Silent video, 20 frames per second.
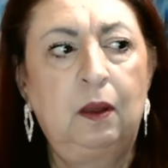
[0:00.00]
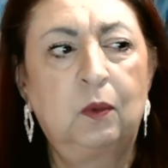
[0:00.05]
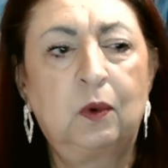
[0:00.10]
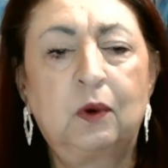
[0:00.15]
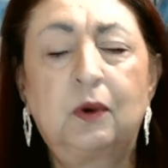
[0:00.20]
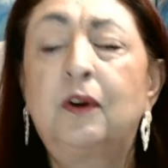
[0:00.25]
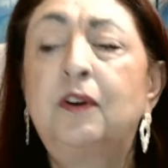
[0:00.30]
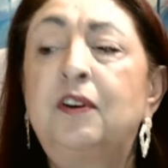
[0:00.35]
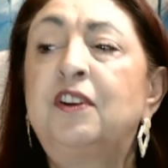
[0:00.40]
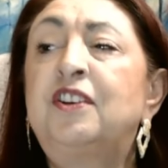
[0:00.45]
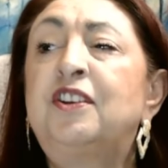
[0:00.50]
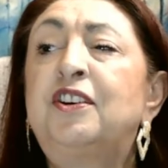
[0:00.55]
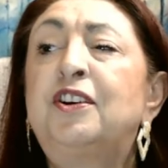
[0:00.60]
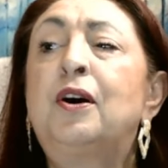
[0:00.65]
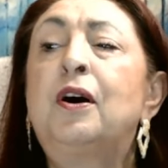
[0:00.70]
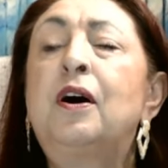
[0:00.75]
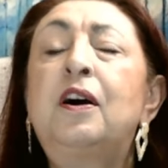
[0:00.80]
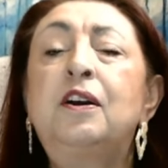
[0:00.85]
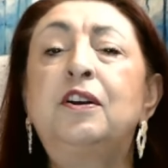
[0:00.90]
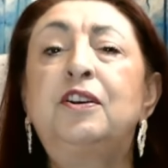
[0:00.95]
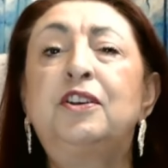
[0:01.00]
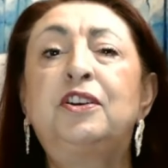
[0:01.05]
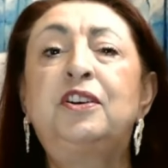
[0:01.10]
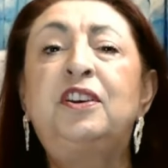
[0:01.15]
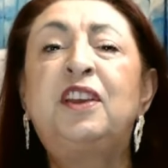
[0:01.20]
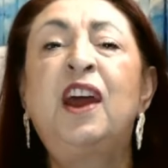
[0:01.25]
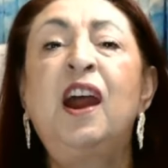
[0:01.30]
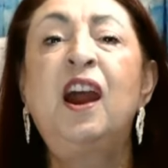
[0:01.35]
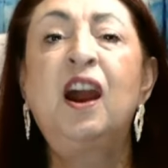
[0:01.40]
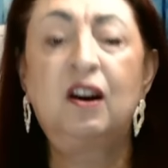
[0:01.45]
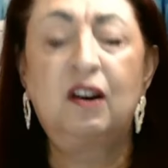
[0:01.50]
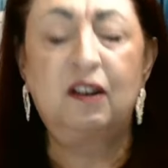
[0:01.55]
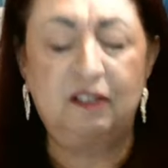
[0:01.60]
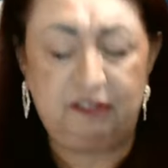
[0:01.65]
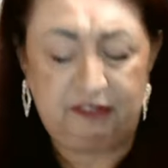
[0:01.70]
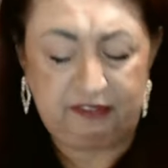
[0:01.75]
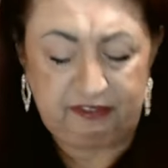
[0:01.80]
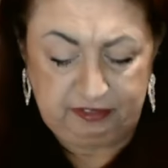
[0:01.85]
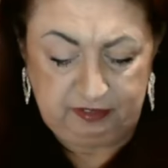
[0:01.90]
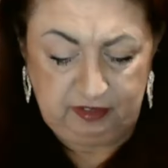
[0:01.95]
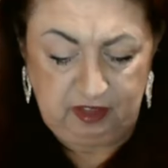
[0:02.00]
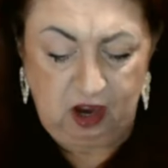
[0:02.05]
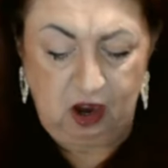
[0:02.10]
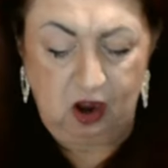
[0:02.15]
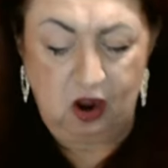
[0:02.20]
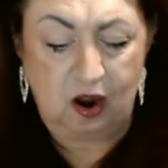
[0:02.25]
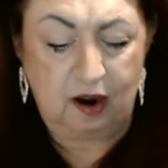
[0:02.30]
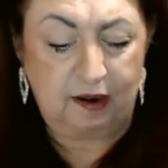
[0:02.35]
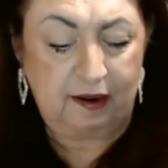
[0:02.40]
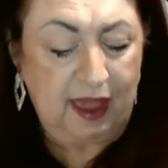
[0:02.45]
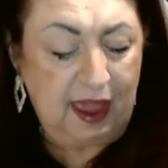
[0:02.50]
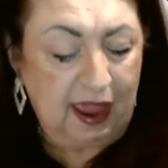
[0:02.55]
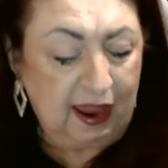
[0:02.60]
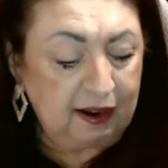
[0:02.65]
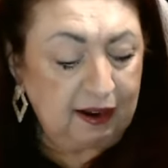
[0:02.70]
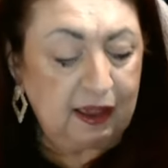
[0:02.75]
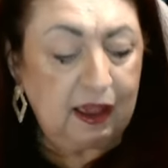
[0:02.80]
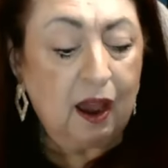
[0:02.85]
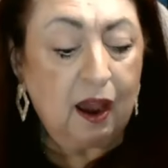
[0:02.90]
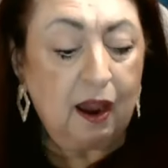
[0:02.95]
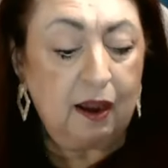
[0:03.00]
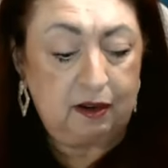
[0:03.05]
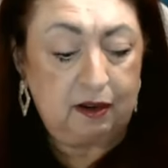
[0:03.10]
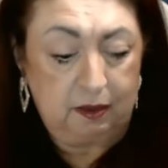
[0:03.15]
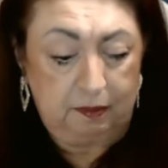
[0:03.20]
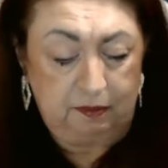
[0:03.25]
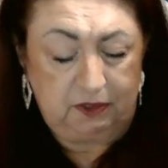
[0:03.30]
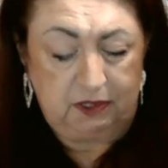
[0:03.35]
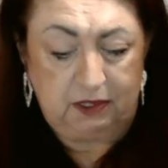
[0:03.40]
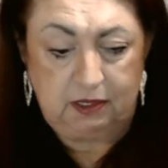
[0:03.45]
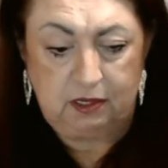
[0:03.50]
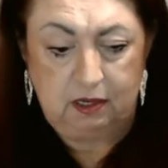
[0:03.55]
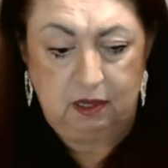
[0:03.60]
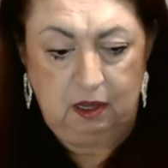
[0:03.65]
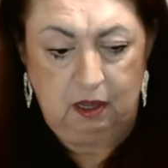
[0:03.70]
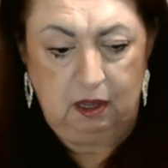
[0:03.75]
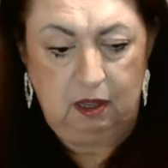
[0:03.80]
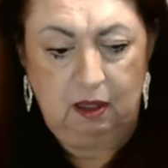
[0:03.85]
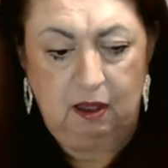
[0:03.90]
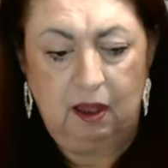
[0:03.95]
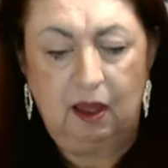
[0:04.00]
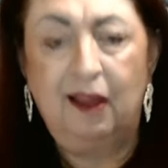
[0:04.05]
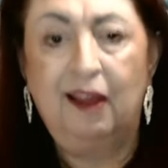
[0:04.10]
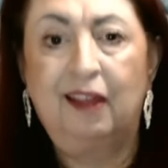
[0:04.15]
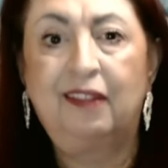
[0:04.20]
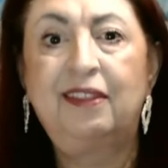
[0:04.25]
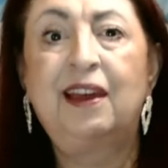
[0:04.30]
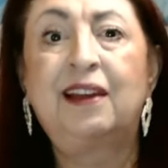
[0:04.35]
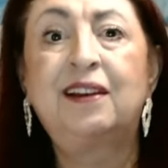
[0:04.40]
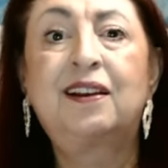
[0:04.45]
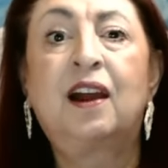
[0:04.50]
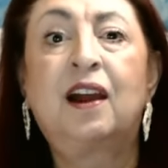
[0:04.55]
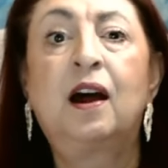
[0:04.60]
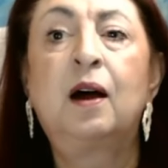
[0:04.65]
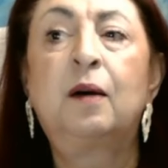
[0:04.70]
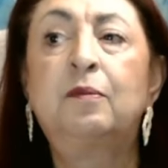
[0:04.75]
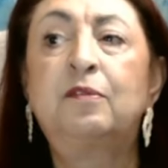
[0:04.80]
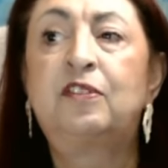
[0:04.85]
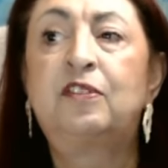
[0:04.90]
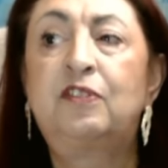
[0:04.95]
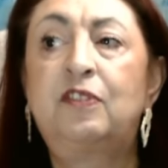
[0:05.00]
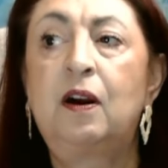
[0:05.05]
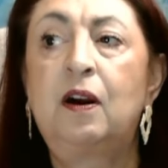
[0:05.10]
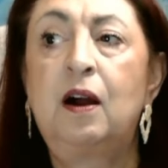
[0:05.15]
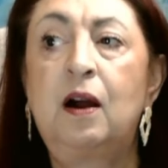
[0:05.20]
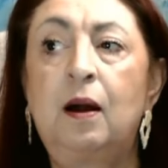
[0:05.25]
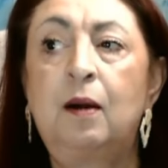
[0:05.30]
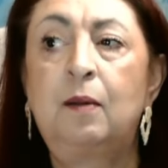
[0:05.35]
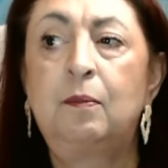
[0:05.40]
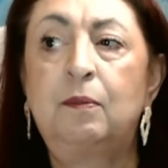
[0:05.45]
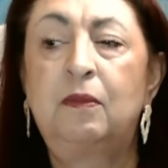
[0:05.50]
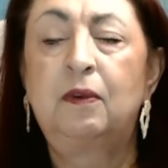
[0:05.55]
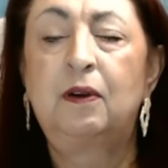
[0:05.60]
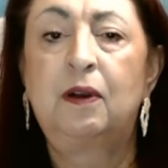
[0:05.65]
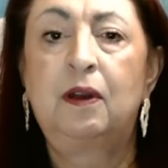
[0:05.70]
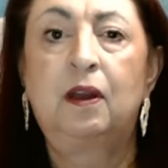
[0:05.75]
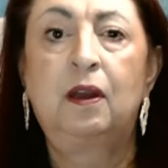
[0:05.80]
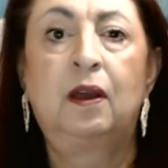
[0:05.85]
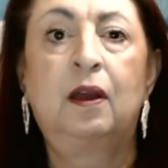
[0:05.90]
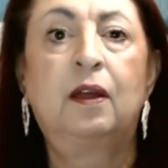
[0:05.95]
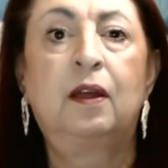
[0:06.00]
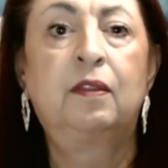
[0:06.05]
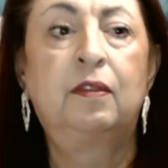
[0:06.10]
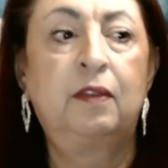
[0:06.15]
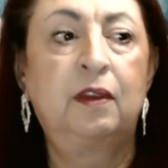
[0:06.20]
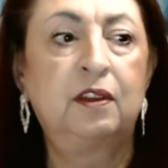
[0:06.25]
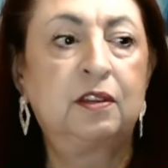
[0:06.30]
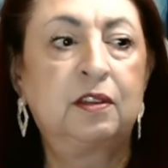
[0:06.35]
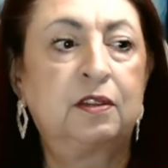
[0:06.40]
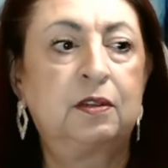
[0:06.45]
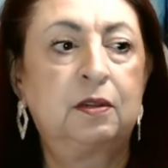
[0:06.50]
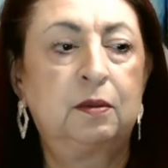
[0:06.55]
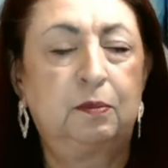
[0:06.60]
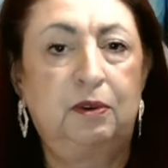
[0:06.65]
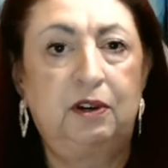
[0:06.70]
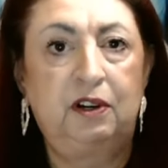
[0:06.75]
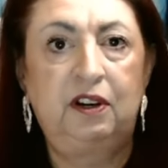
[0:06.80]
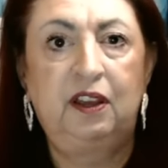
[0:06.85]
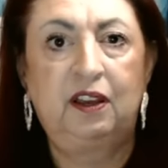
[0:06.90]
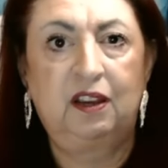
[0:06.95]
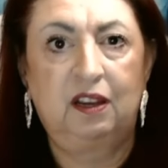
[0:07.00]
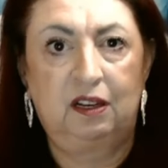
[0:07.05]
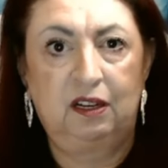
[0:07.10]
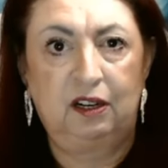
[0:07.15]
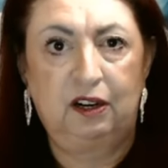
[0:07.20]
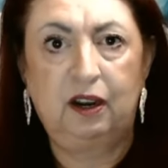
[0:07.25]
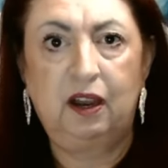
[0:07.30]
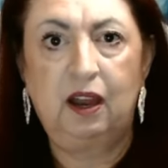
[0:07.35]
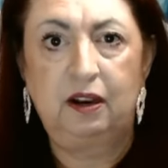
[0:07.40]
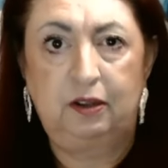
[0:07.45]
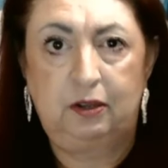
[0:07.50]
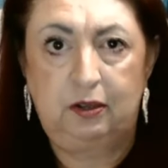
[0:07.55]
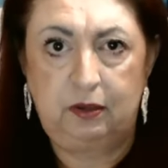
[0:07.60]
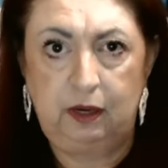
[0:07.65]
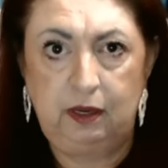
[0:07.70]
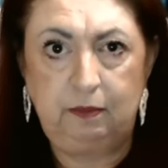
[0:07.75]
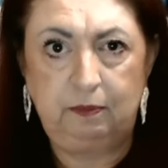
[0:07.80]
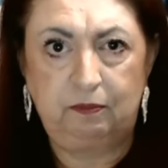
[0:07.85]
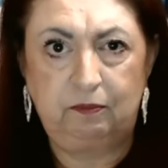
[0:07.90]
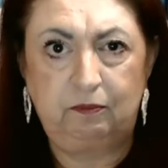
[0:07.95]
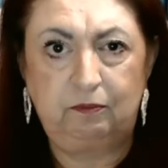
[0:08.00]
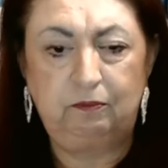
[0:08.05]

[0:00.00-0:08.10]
We're going to charge a tariff on any items that come from this particular country.